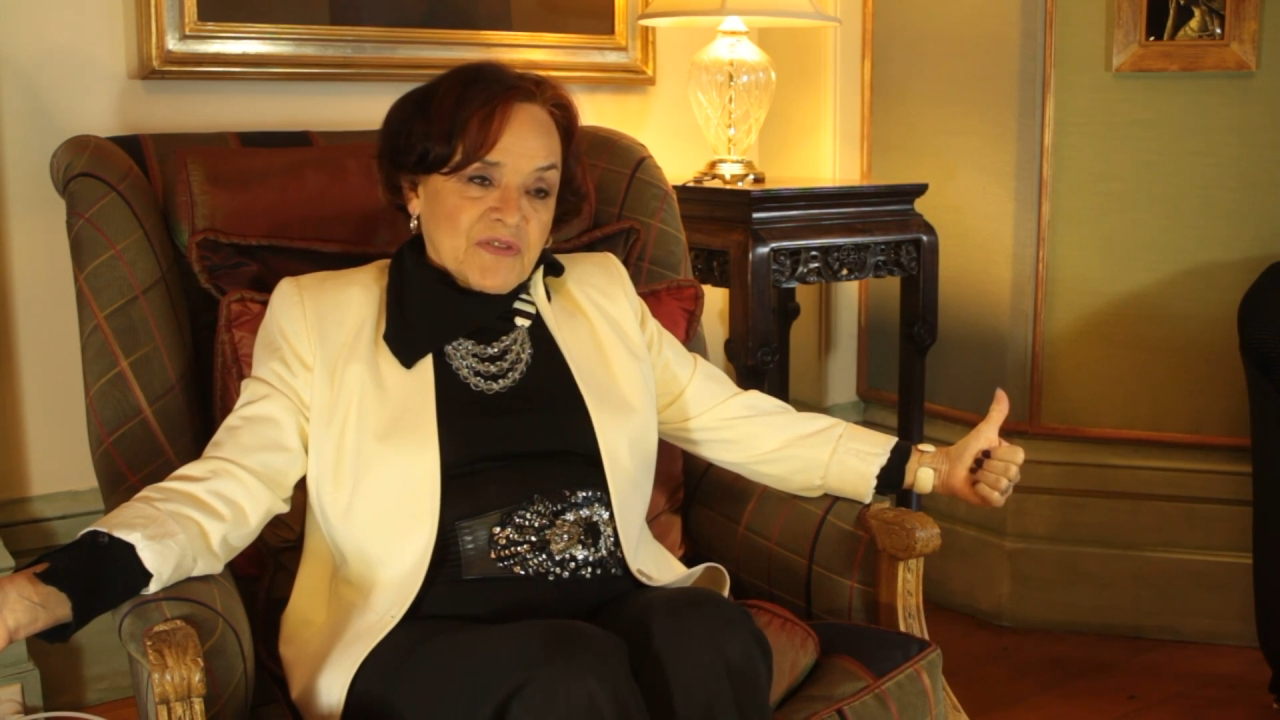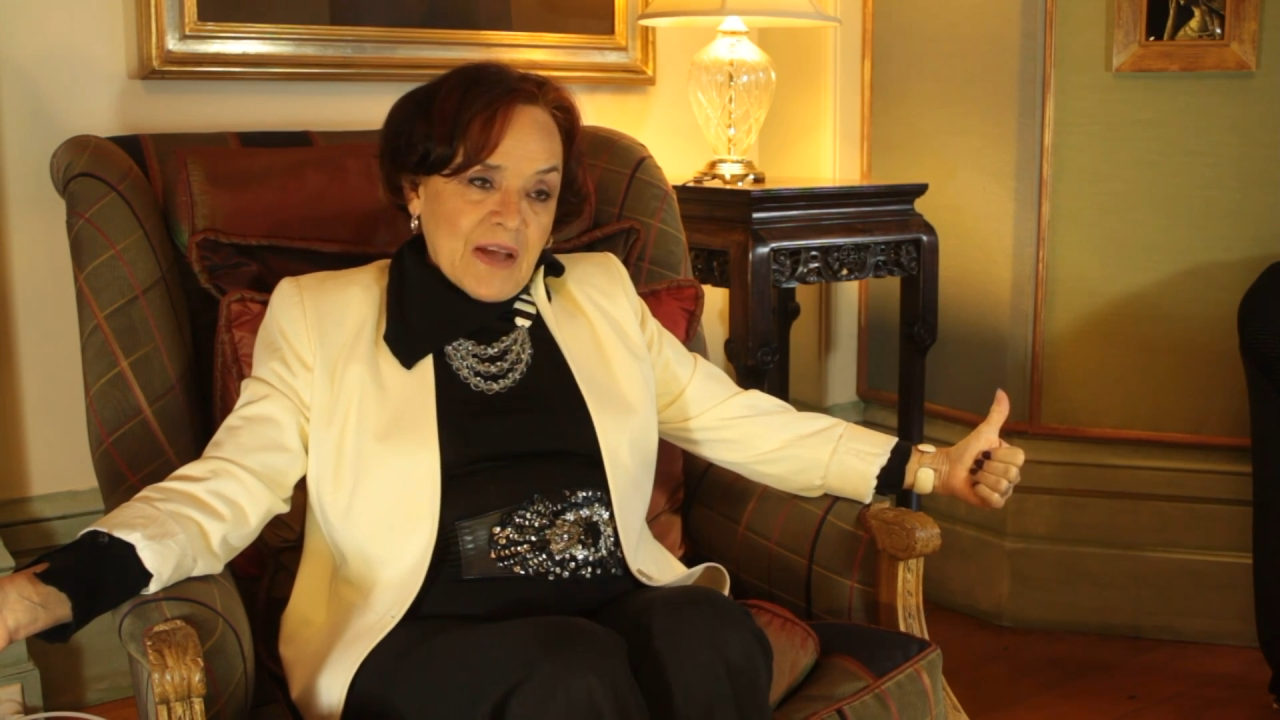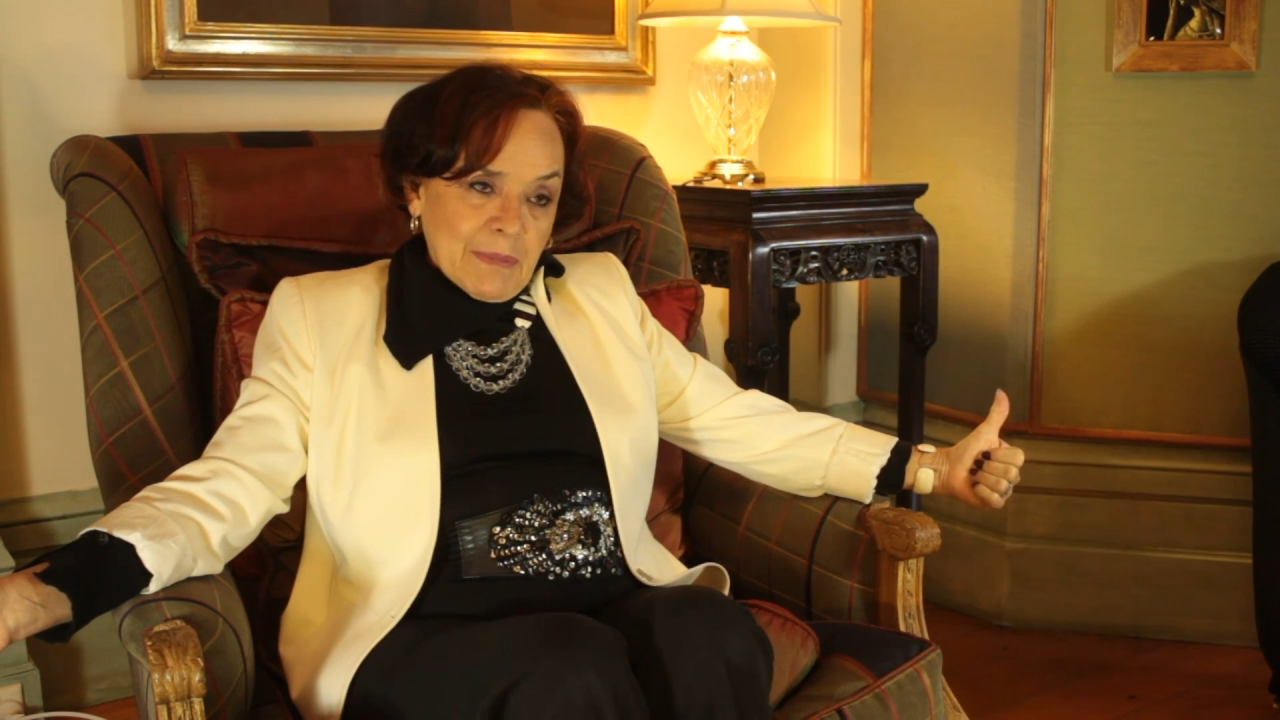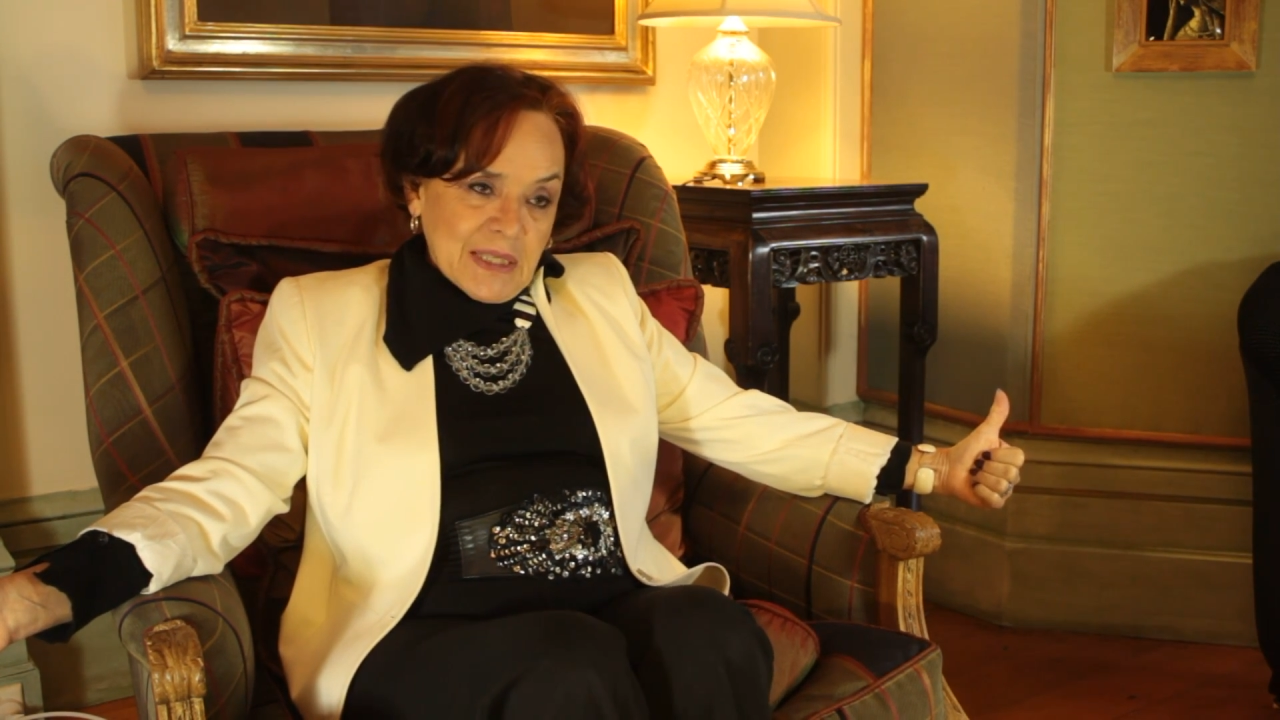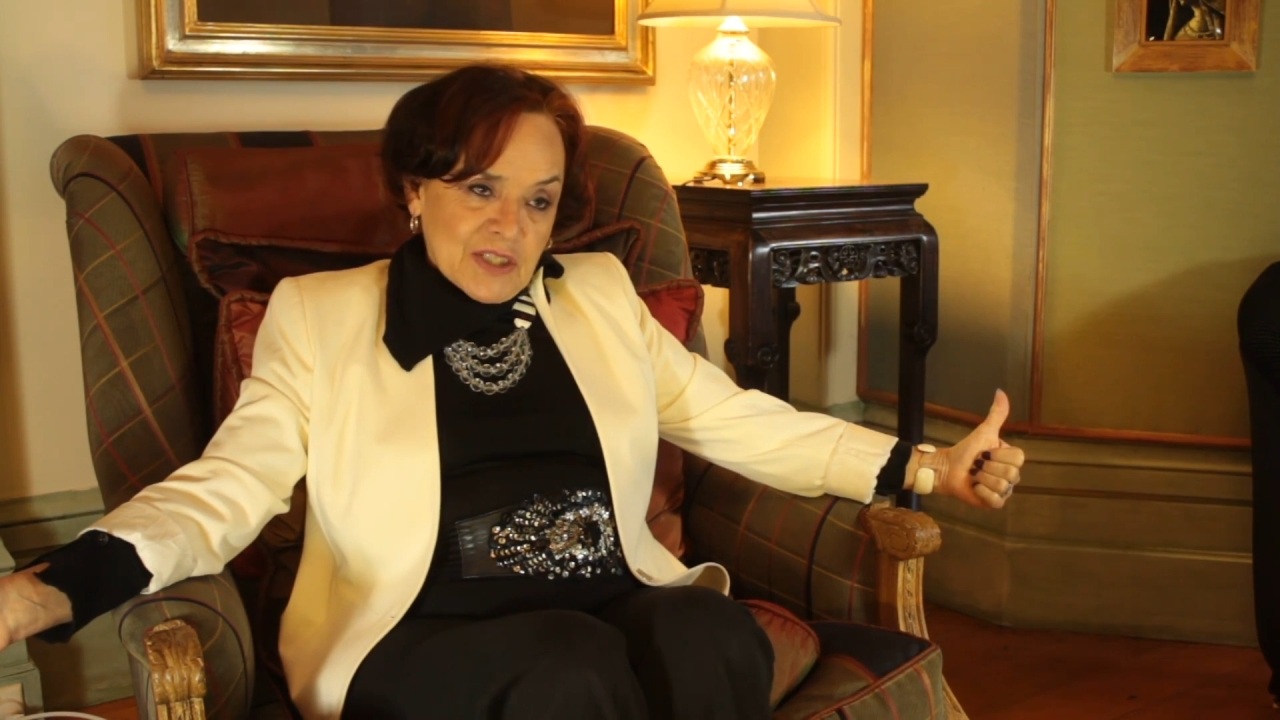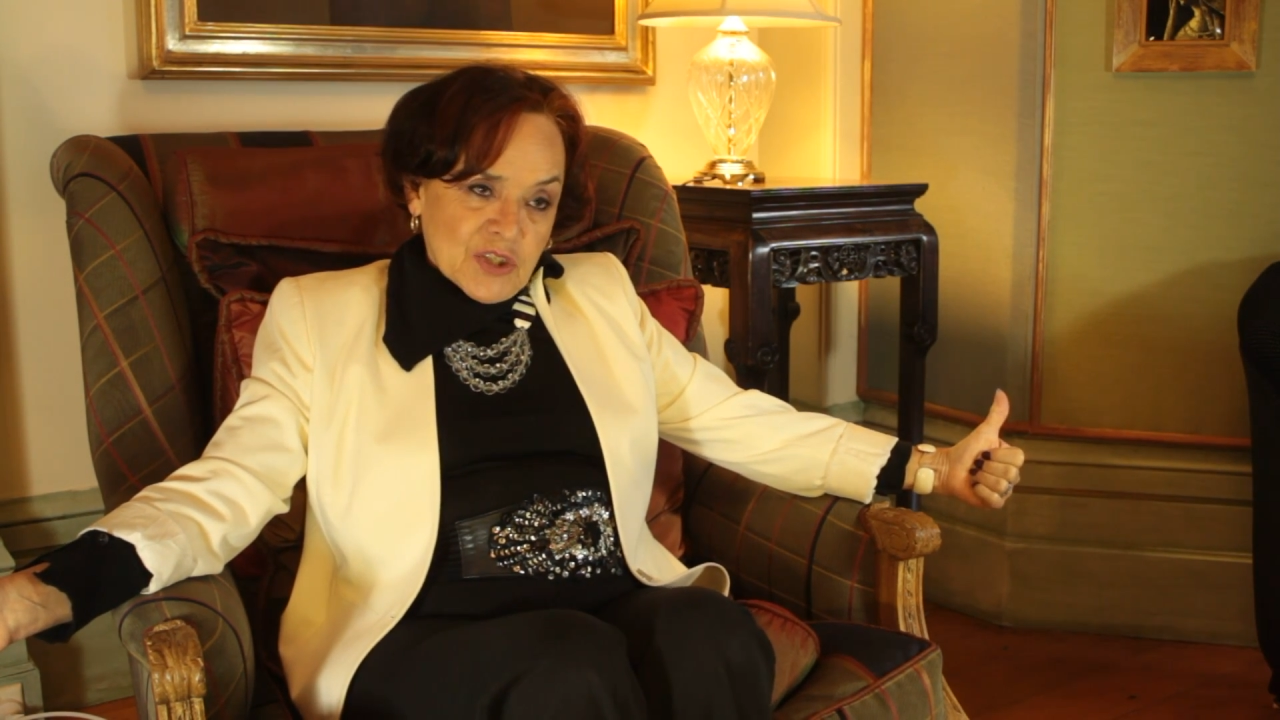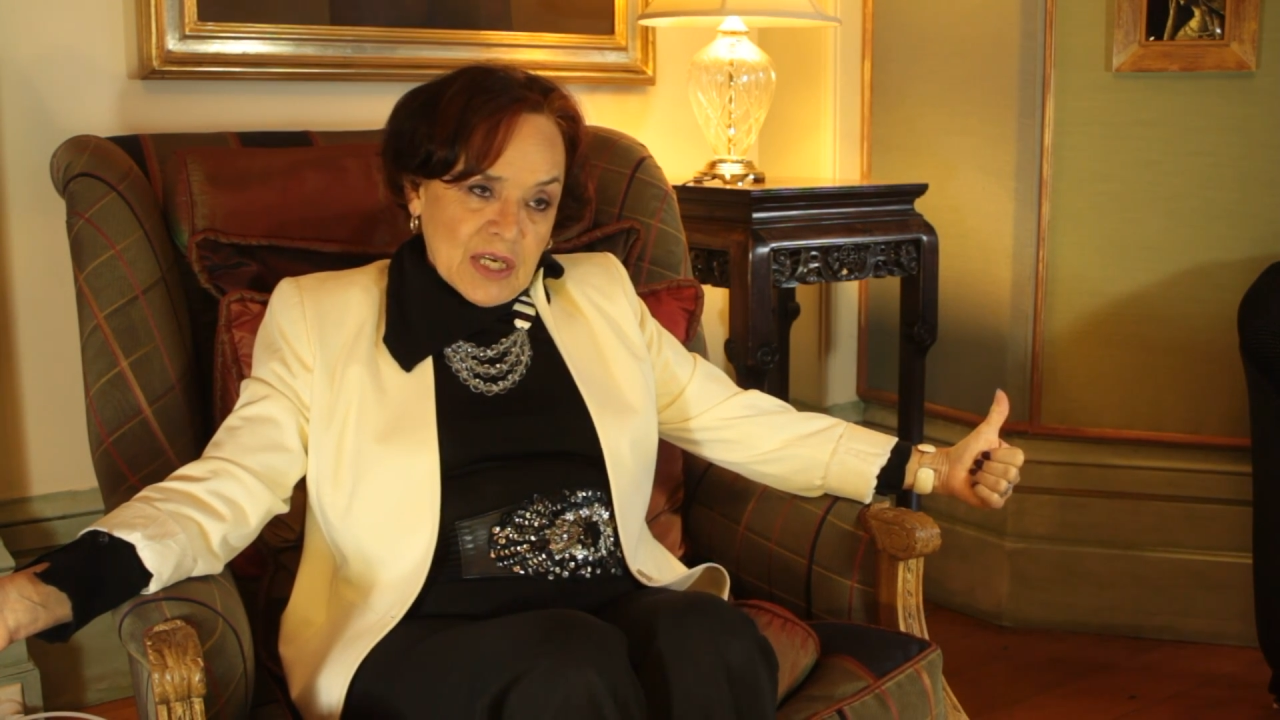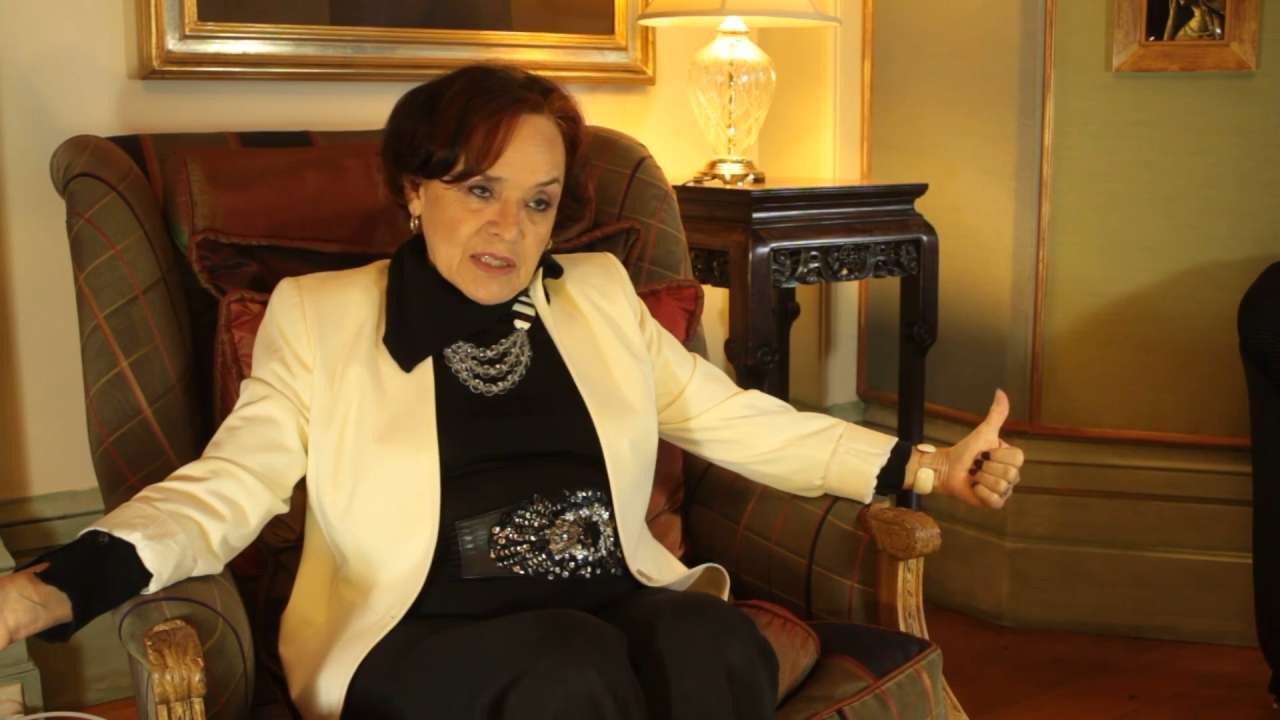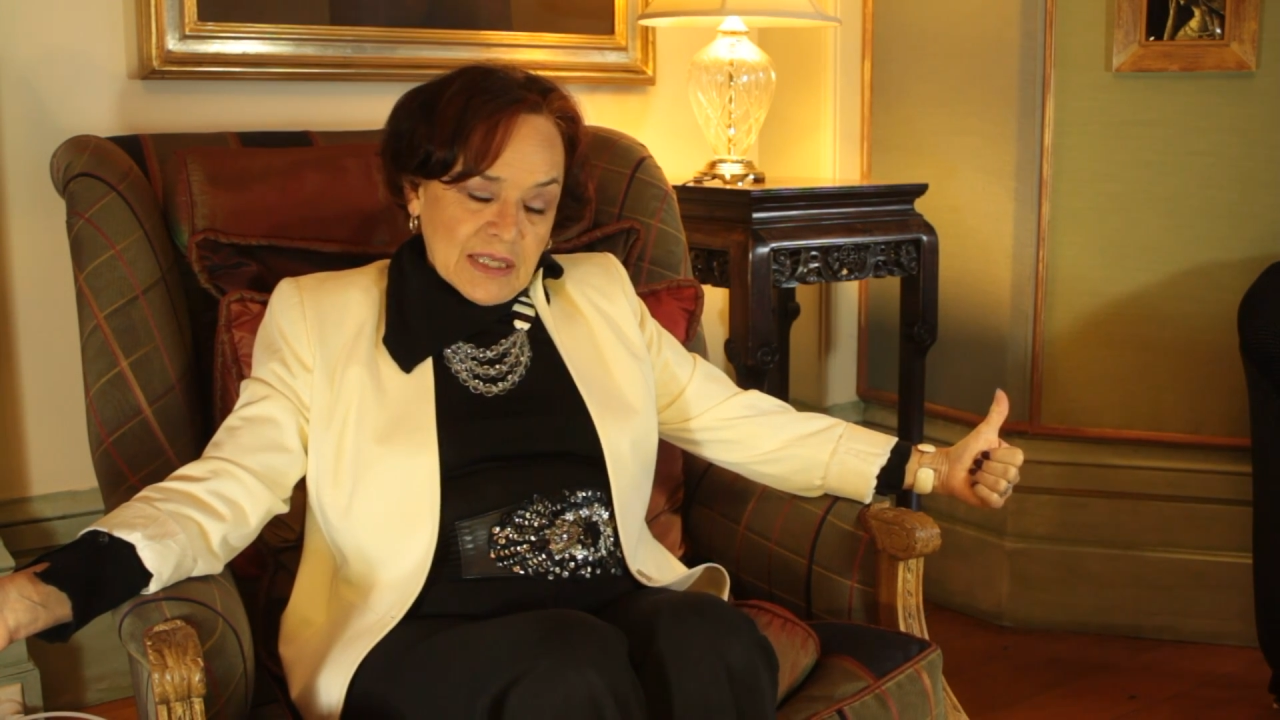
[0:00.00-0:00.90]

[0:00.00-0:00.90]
Family Trust